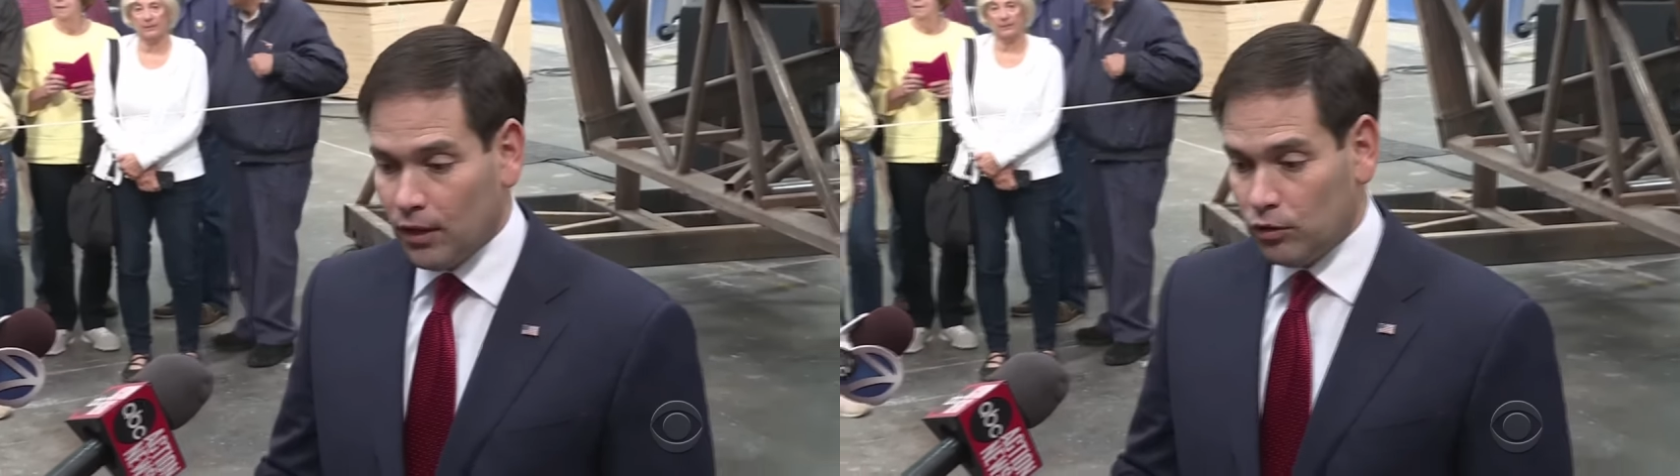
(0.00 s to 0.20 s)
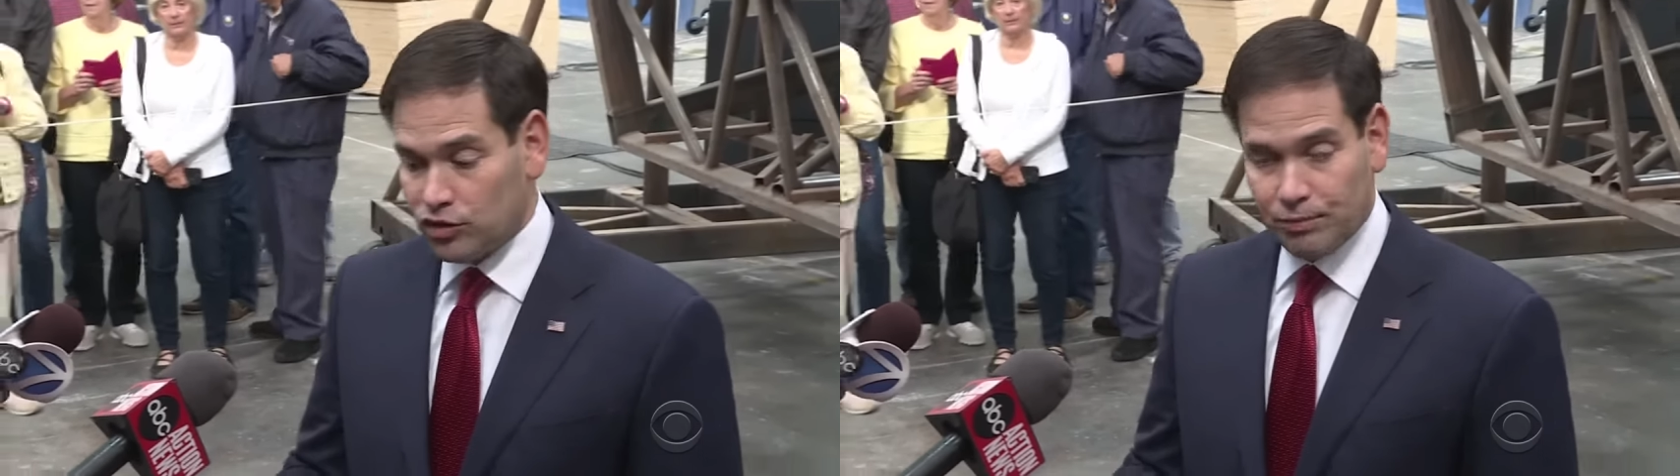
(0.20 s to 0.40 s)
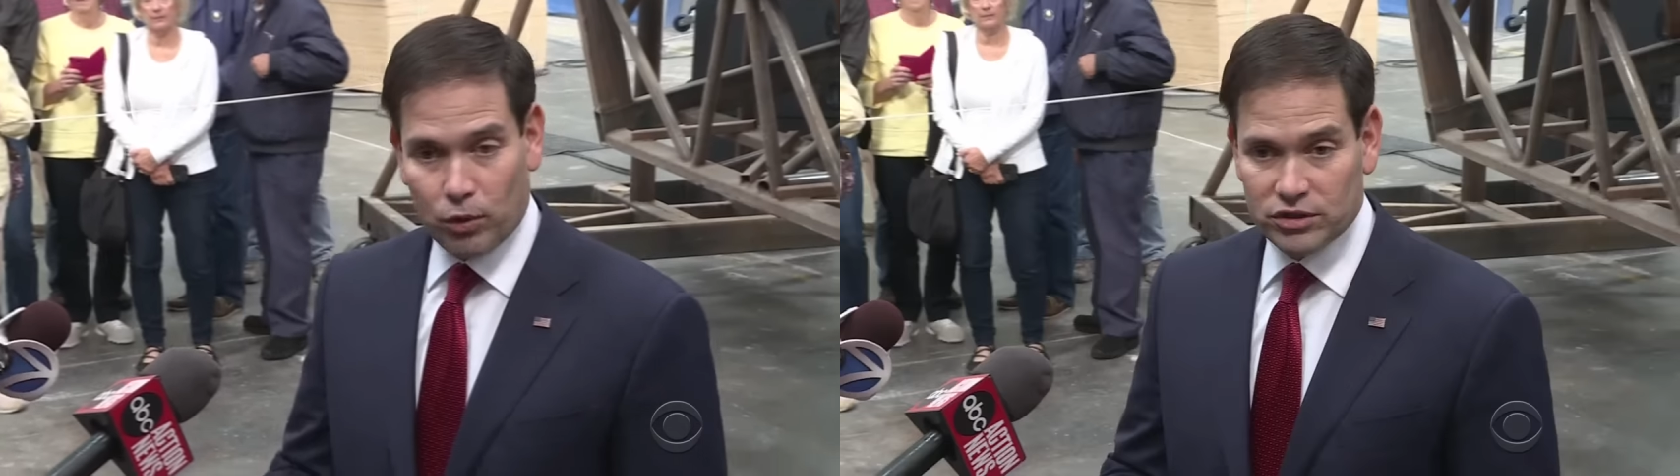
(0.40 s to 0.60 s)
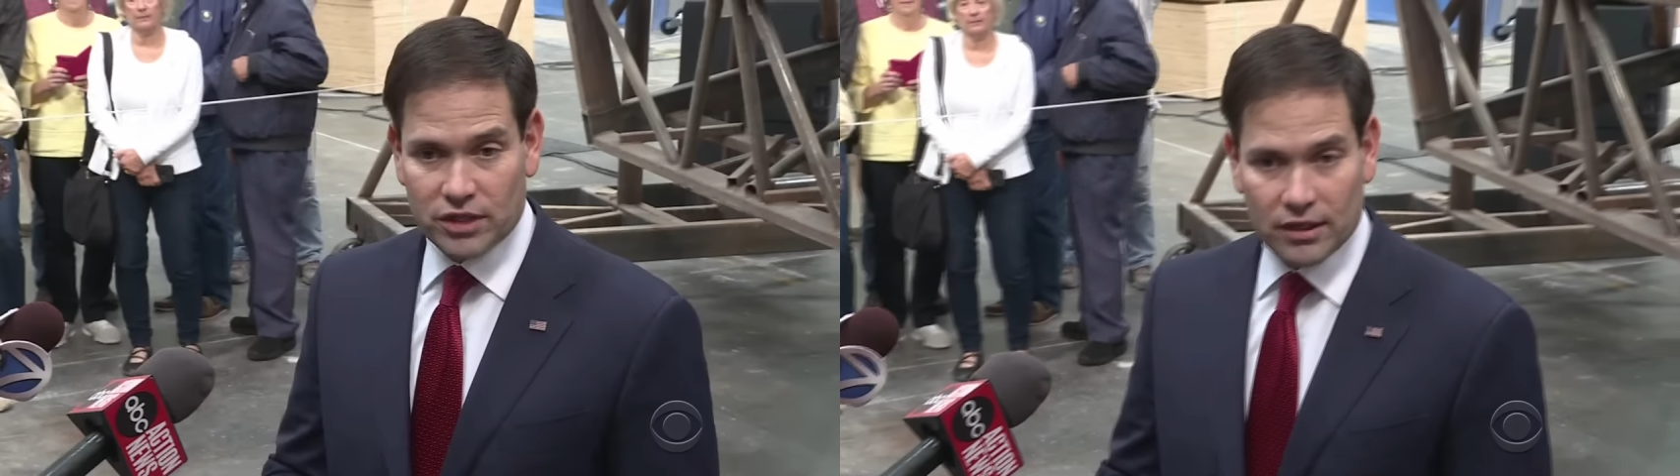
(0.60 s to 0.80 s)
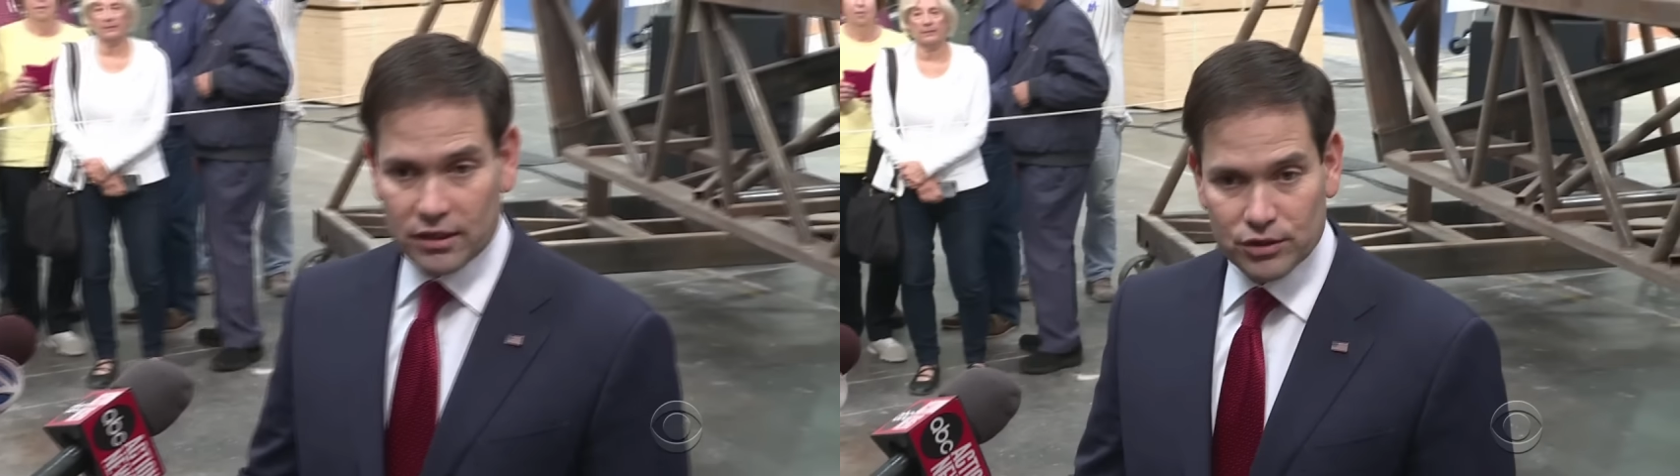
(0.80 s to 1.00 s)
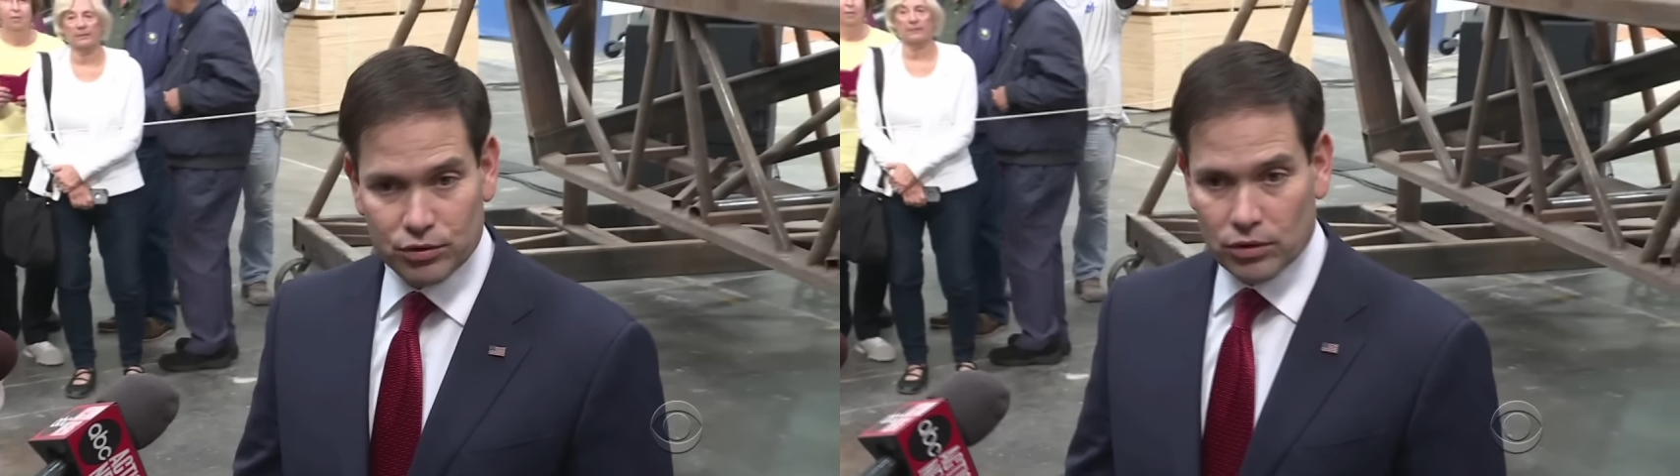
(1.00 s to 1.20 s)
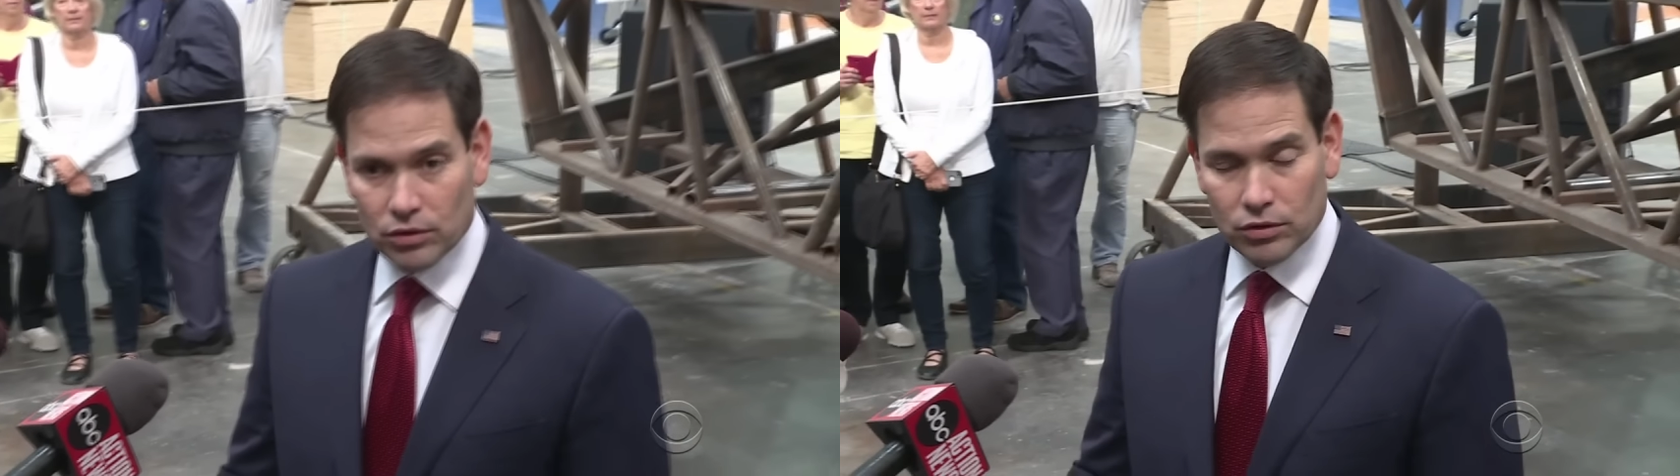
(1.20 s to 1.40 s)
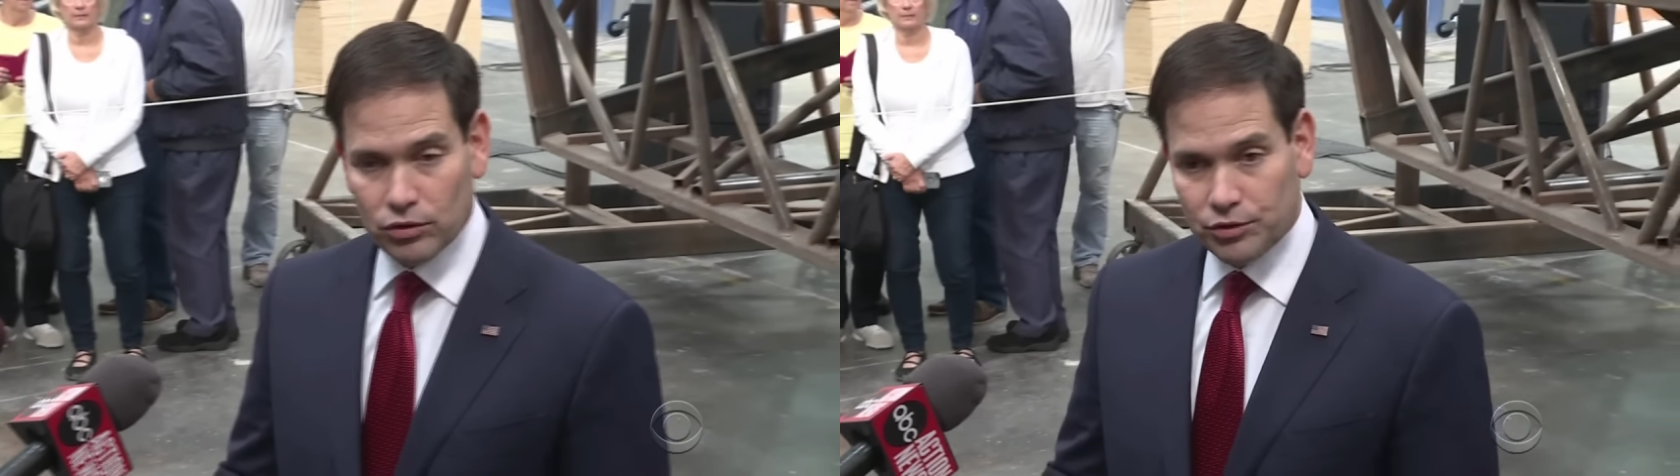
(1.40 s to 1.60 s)
who supports gun control,
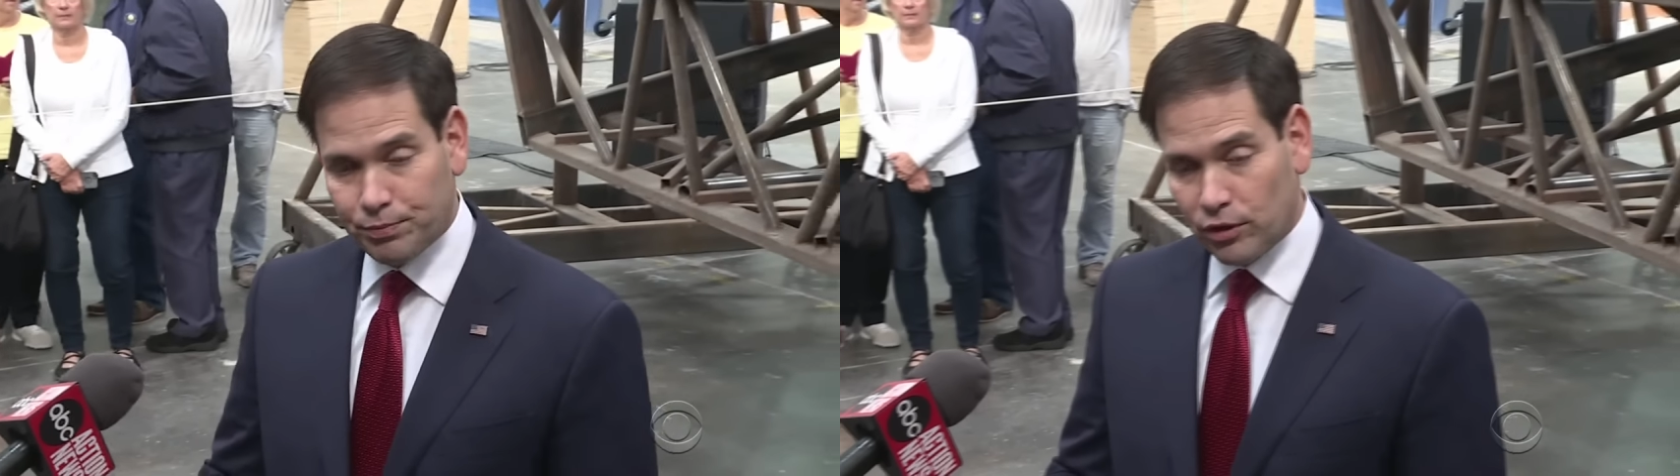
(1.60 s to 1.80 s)
who's